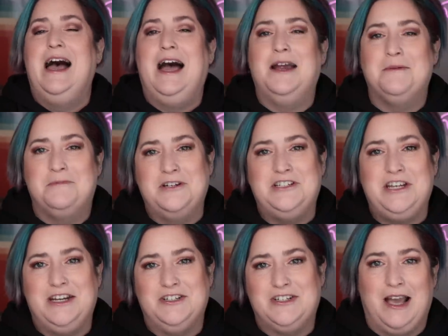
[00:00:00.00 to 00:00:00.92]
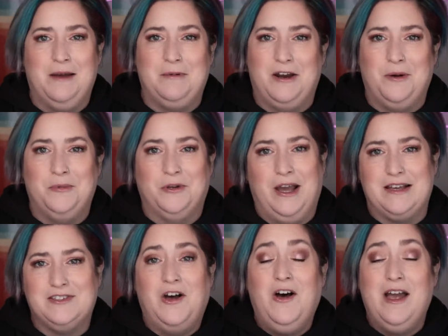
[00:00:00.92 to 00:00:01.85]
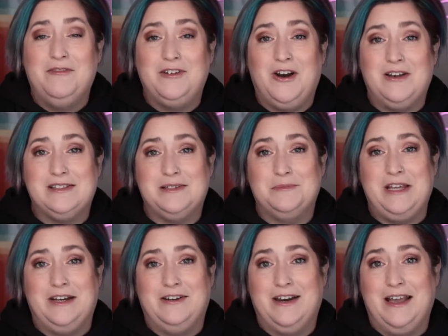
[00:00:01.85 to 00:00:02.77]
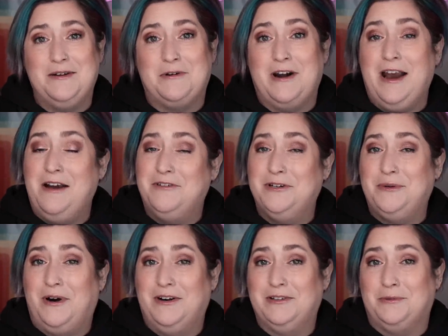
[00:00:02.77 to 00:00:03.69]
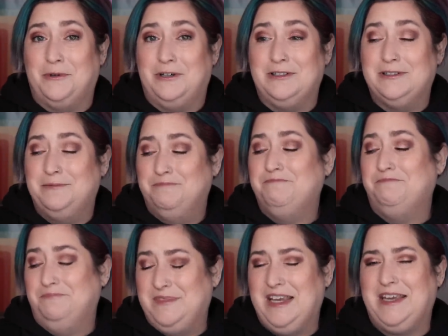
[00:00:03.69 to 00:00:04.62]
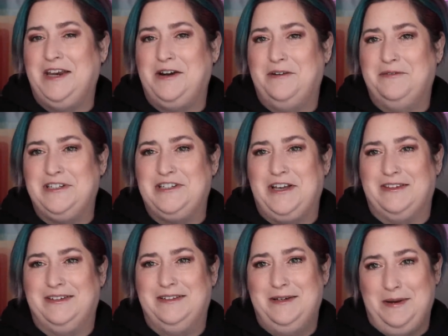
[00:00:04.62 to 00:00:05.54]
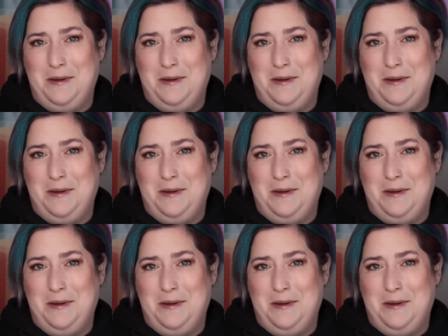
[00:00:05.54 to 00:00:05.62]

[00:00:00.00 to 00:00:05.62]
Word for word: I appreciate your time, and I hope you guys all have an awesome day or night wherever you are in the world. Take care of each other.